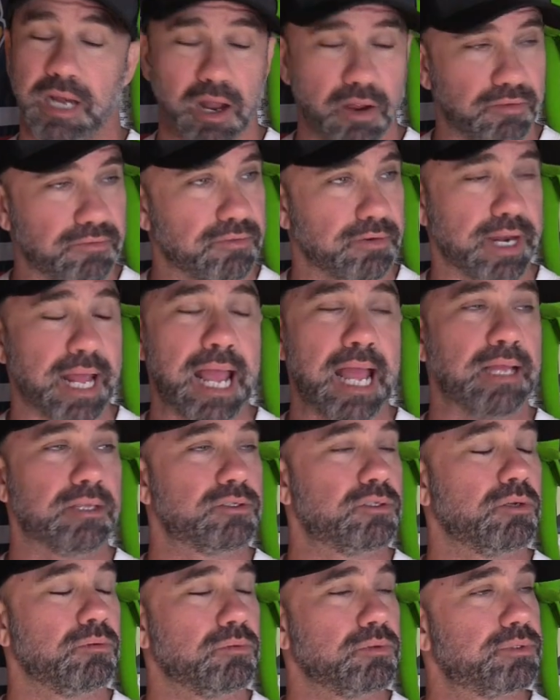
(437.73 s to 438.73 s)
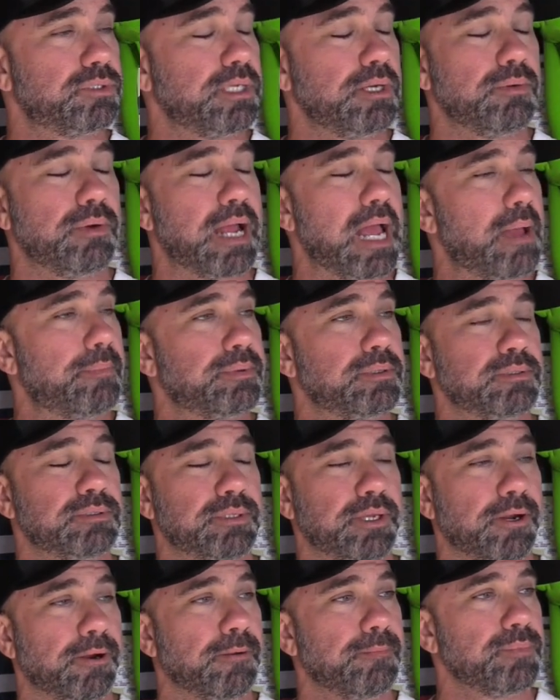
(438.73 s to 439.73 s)
down for that. So we'll see what happens
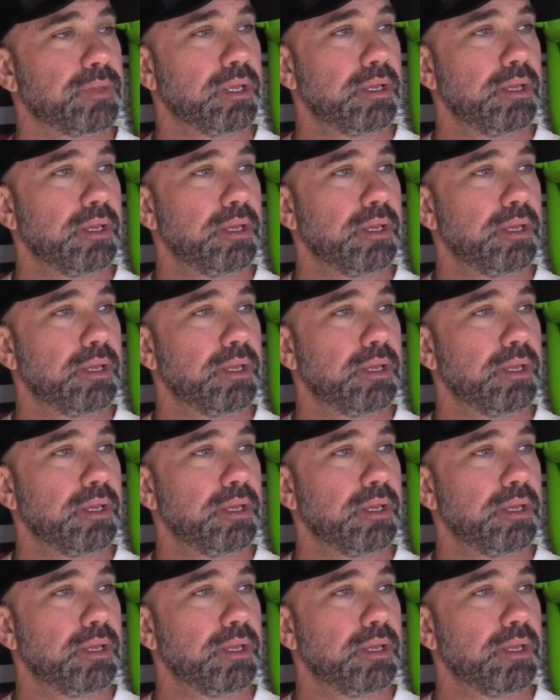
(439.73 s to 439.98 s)
there.